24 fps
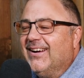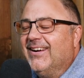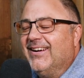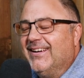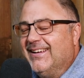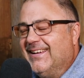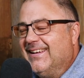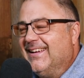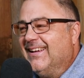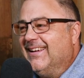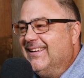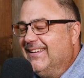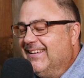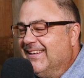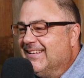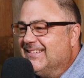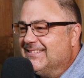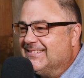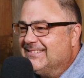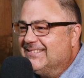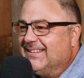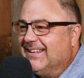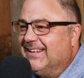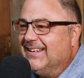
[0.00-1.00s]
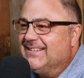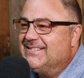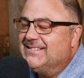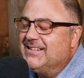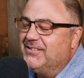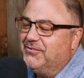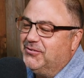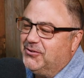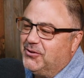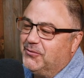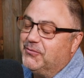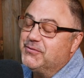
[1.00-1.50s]
Uh, yeah, it is. It is
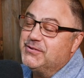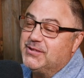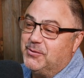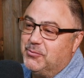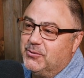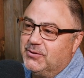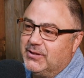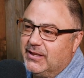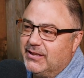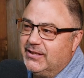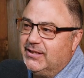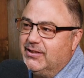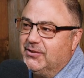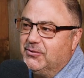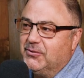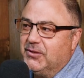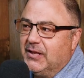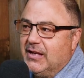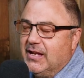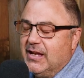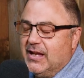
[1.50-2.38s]
difficult for someone like you.